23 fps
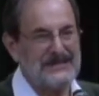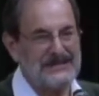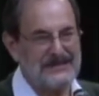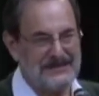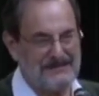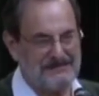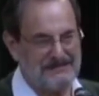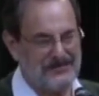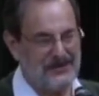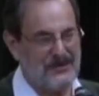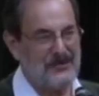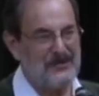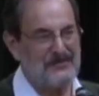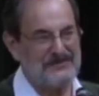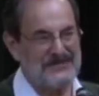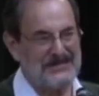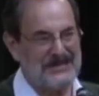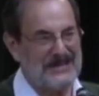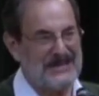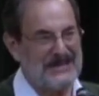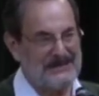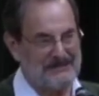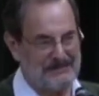some
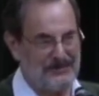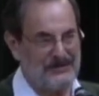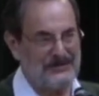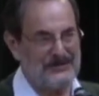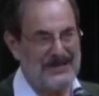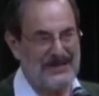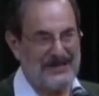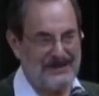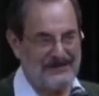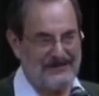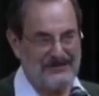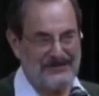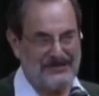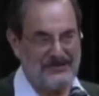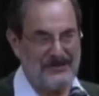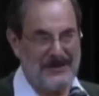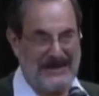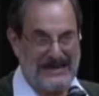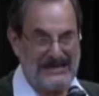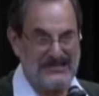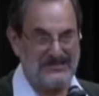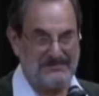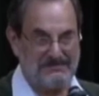poems that I had pulled out of her
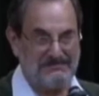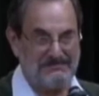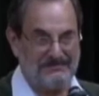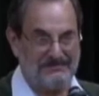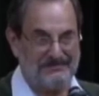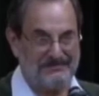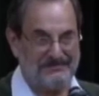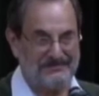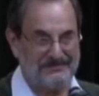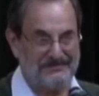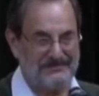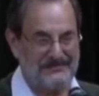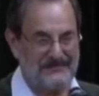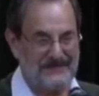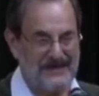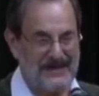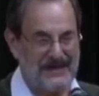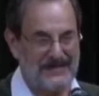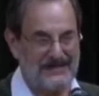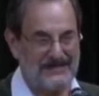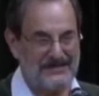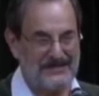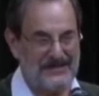trash
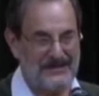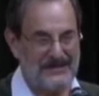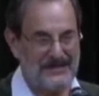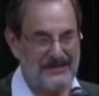cans.